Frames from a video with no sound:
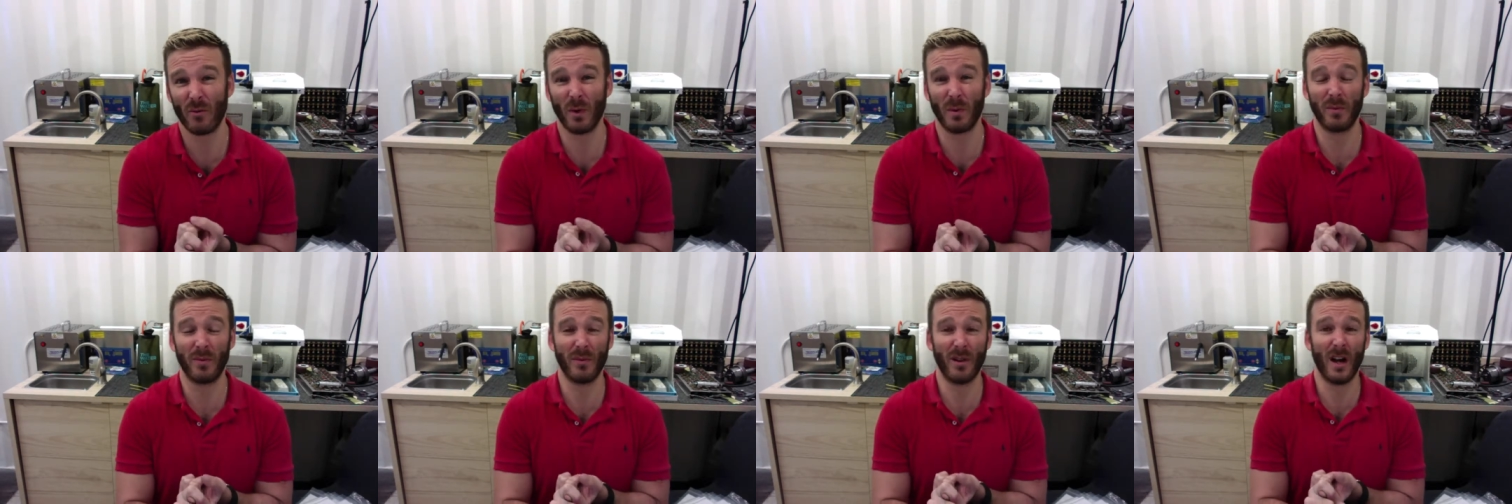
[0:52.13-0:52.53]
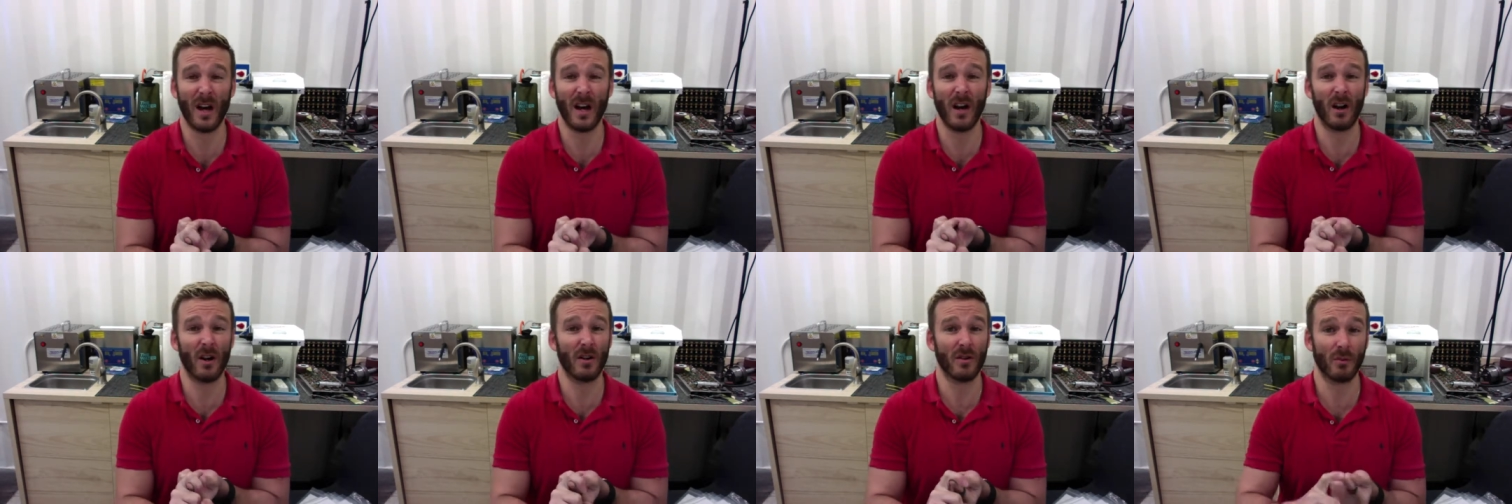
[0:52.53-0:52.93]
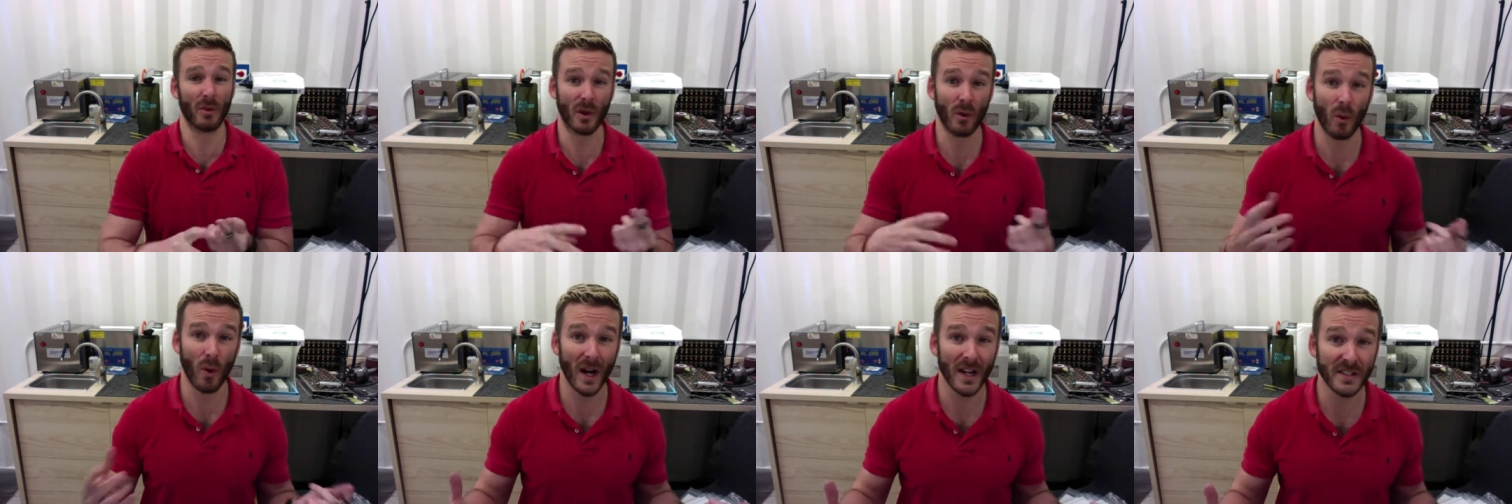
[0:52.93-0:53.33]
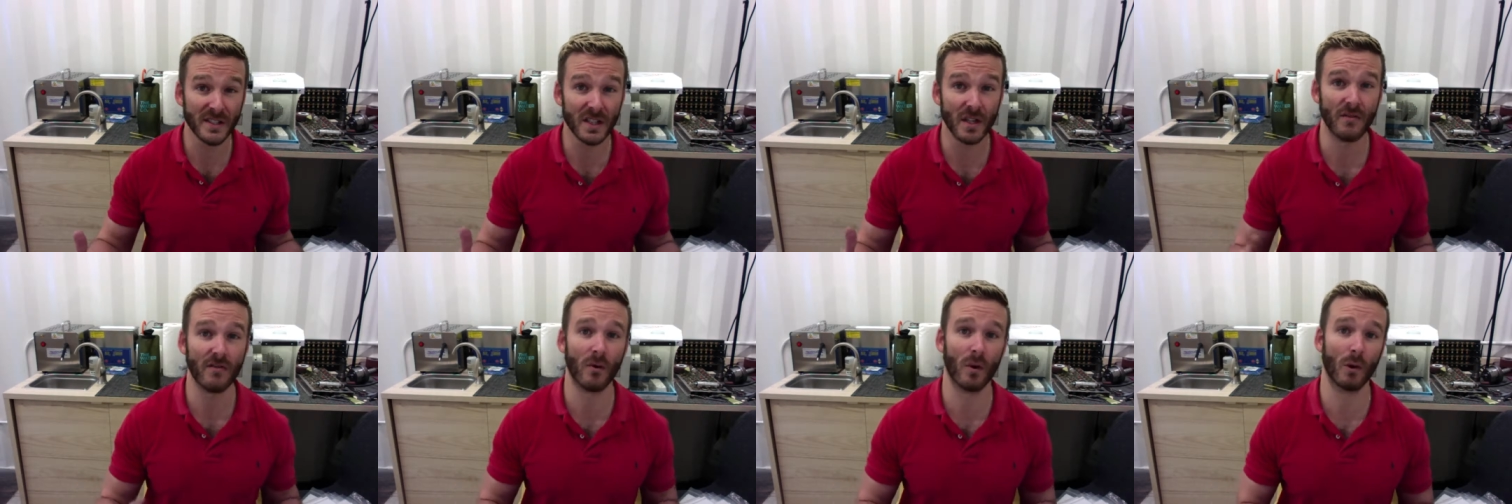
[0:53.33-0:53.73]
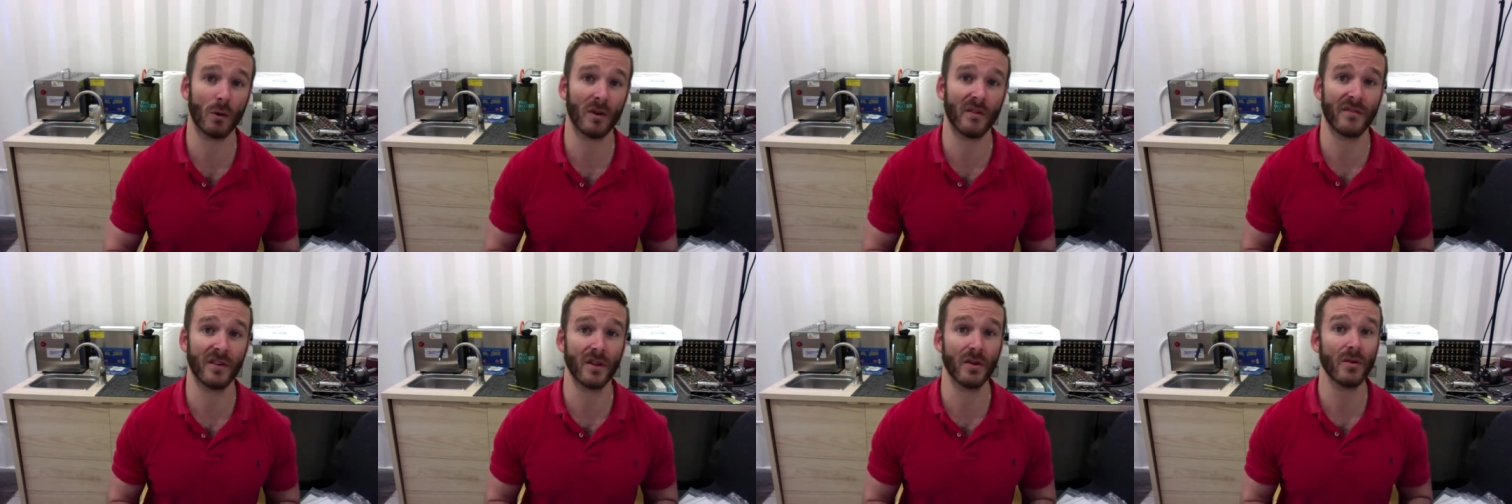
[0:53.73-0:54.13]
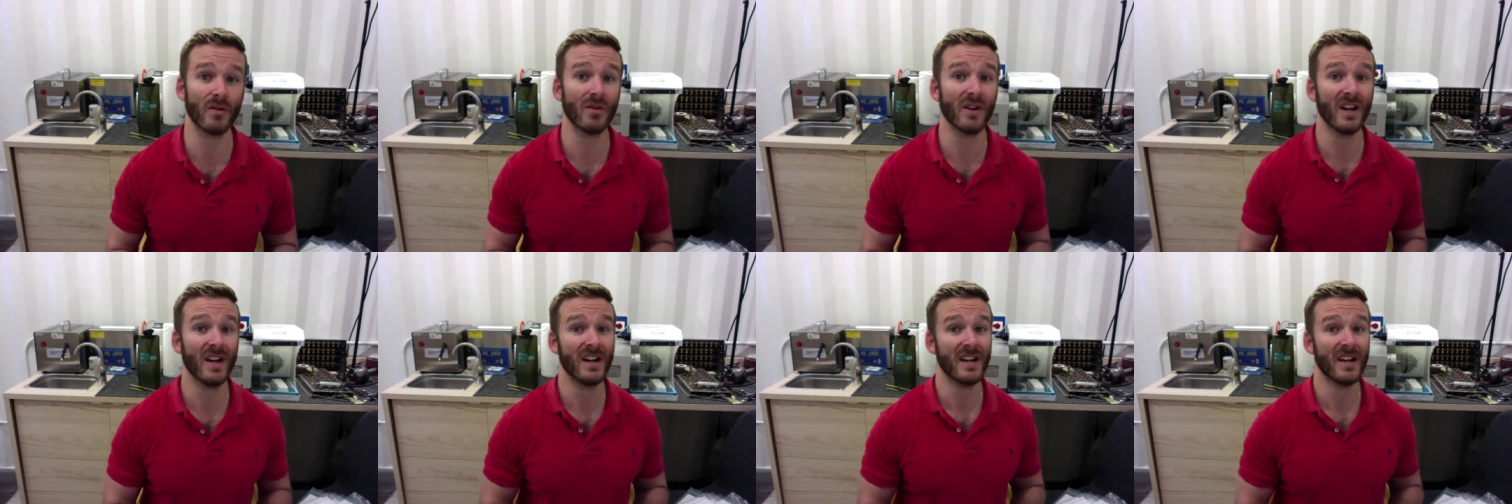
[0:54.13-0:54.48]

request for a review.